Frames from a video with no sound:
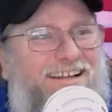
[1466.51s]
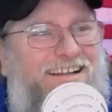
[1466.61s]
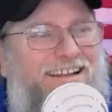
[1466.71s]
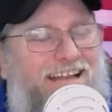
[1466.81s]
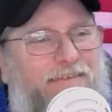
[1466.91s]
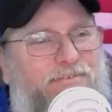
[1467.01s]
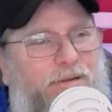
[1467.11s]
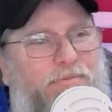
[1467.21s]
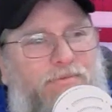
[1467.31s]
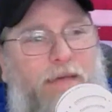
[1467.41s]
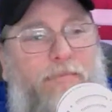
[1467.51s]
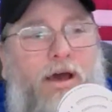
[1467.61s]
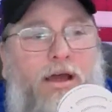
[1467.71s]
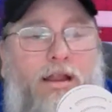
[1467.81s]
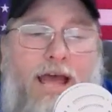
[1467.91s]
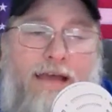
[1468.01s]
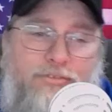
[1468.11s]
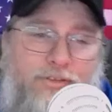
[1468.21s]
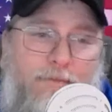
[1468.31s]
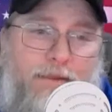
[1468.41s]
Live streams. I'm not live
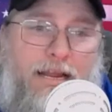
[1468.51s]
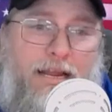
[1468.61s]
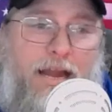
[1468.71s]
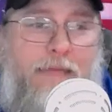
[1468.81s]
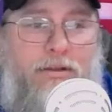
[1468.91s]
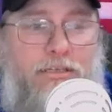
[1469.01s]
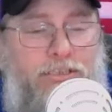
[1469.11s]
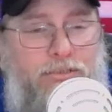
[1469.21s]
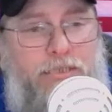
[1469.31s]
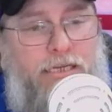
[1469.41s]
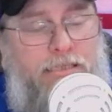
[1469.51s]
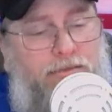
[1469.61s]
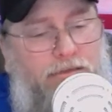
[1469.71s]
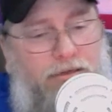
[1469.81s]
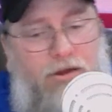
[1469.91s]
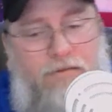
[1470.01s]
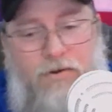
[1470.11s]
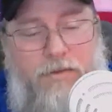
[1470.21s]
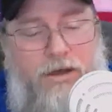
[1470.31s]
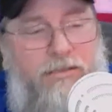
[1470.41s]
streaming it. I am going to shoot it. It's going to go over
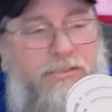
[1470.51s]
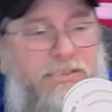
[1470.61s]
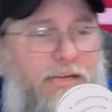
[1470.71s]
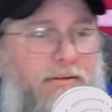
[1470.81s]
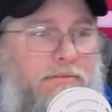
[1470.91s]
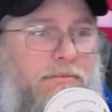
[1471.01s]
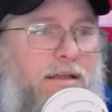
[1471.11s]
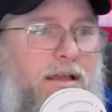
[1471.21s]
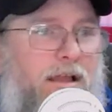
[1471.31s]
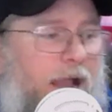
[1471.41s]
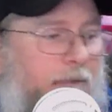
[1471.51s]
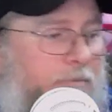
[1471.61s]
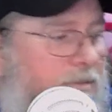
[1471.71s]
on my other channel. I'm going to